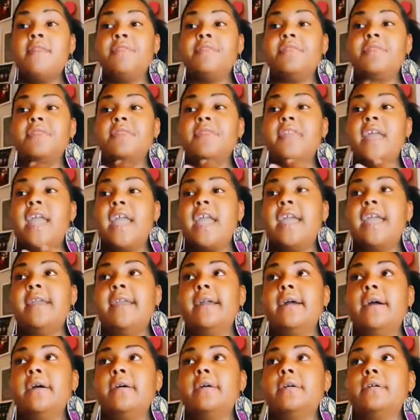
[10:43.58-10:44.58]

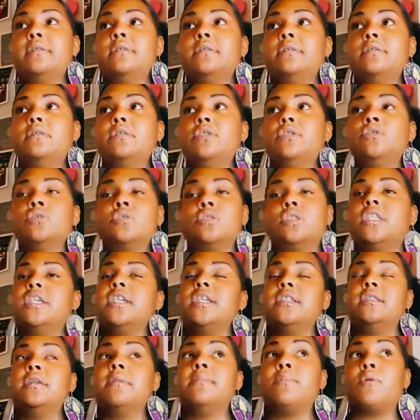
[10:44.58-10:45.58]
They
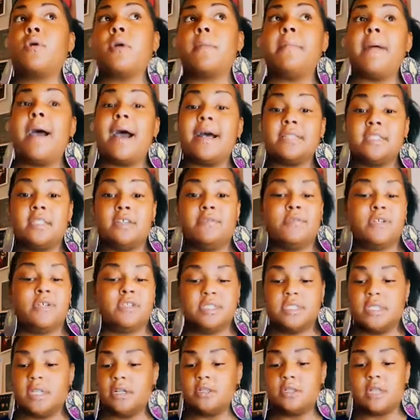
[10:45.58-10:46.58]
usually, the more positive ones,
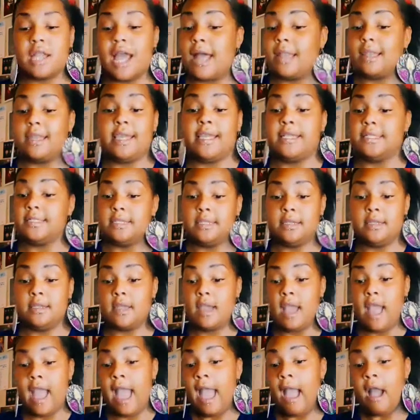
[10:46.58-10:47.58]
they're not lazy
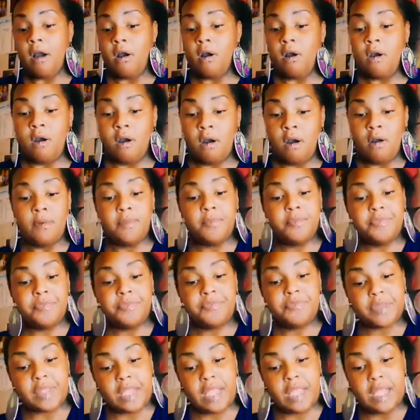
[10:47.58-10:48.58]
at all.
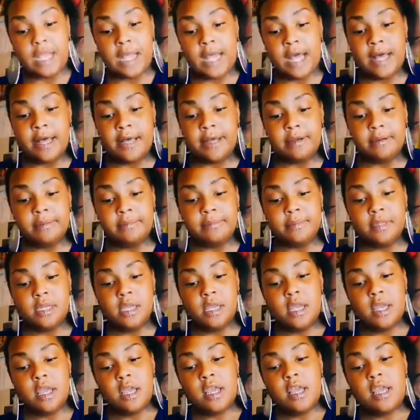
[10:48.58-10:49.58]

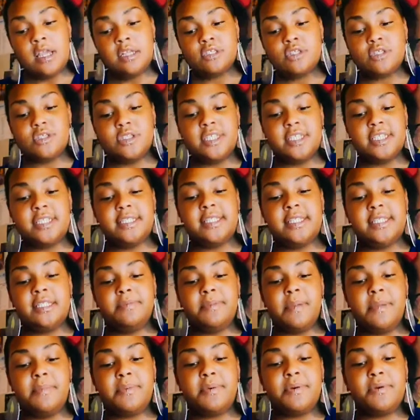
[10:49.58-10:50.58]
So these
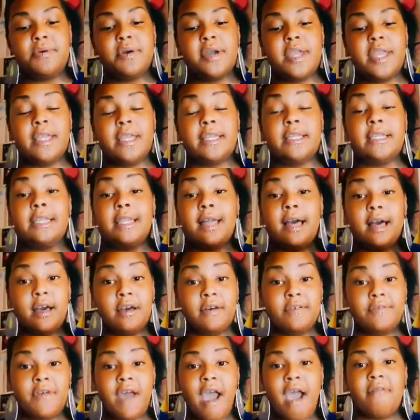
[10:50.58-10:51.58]
people in
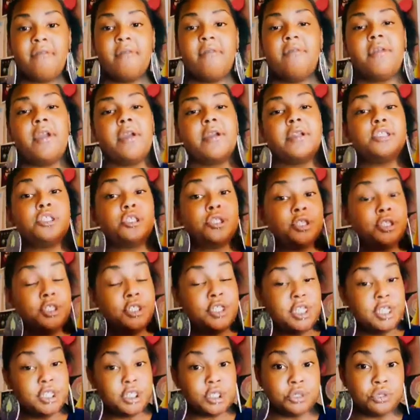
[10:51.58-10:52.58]
love have a very
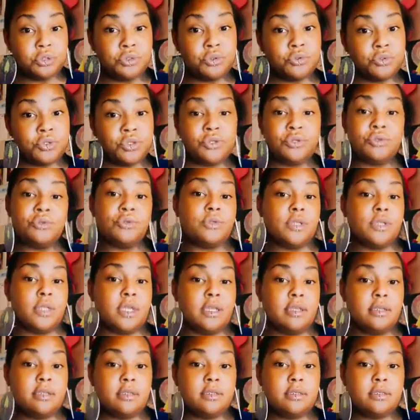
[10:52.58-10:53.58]
traditional
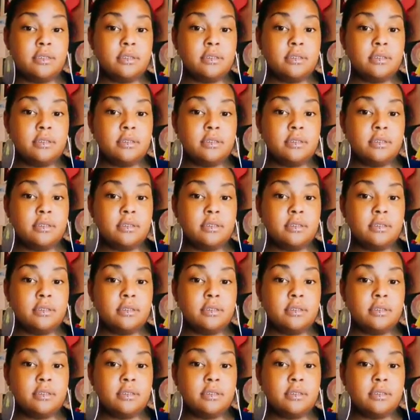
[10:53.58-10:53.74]
union.